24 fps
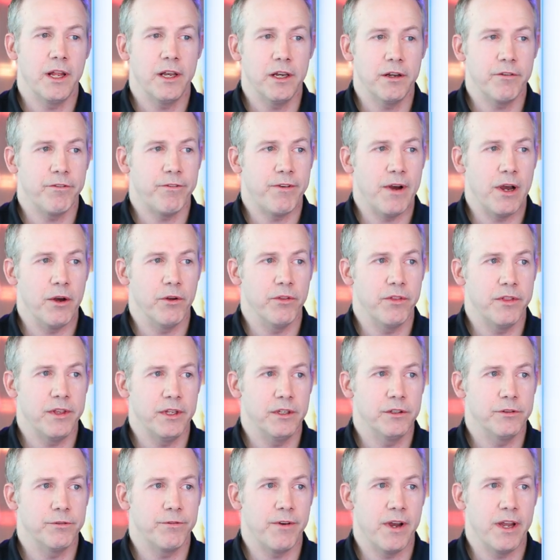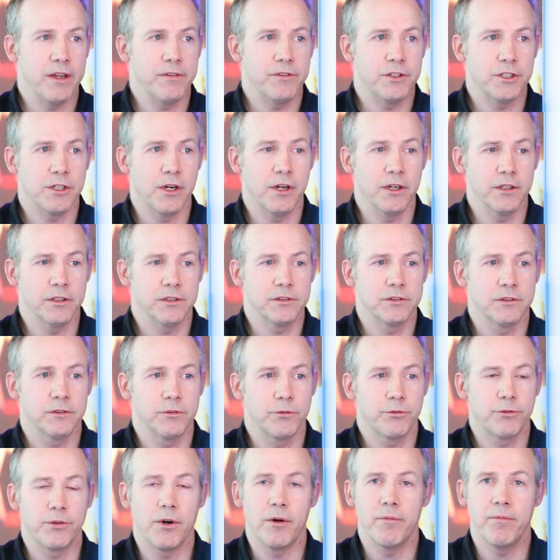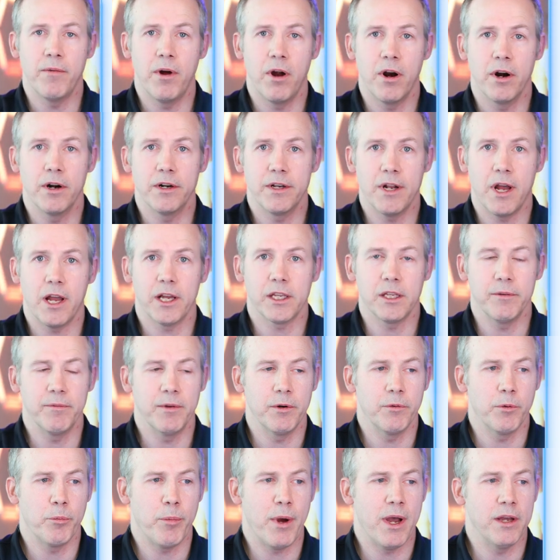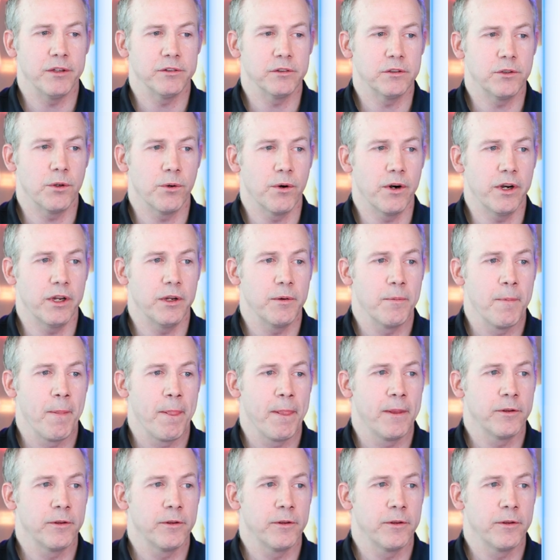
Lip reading: and it found these 5 chunks from our document repository.